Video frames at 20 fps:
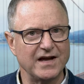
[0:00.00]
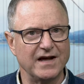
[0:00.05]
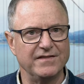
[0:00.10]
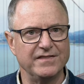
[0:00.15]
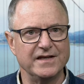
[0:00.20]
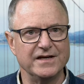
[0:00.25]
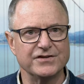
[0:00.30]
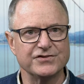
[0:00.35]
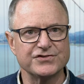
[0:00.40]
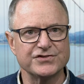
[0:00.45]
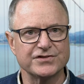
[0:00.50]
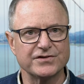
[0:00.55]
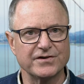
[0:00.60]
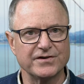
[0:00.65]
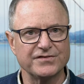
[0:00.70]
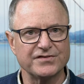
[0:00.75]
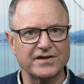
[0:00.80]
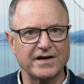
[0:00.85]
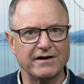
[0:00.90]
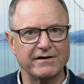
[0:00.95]
and the
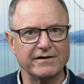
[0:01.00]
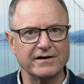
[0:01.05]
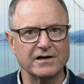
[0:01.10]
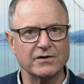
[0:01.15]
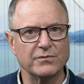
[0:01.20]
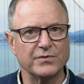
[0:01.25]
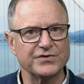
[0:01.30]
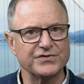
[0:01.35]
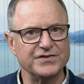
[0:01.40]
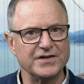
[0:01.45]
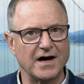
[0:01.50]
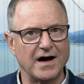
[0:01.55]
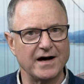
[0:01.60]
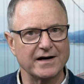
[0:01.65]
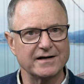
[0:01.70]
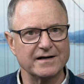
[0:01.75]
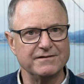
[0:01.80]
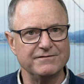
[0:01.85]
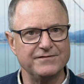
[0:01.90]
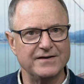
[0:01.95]
insurance carrier was
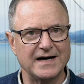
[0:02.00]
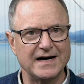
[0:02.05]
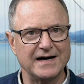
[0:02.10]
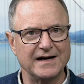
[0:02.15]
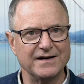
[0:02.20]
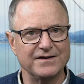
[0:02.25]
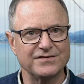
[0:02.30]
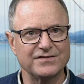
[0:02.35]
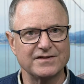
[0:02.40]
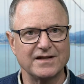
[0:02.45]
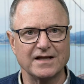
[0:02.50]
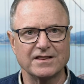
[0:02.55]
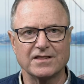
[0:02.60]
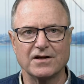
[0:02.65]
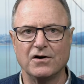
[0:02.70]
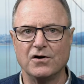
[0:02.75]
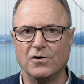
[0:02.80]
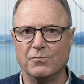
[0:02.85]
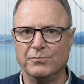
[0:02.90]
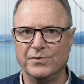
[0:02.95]
not advised that
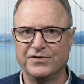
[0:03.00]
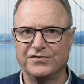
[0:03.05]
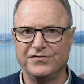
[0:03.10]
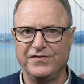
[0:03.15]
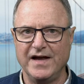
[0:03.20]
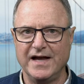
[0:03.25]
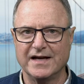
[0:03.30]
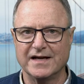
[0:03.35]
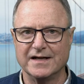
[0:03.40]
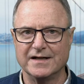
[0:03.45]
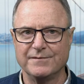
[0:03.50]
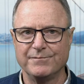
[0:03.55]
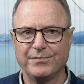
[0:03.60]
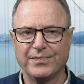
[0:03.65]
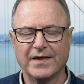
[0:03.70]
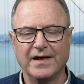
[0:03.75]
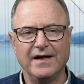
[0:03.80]
the home was vacant,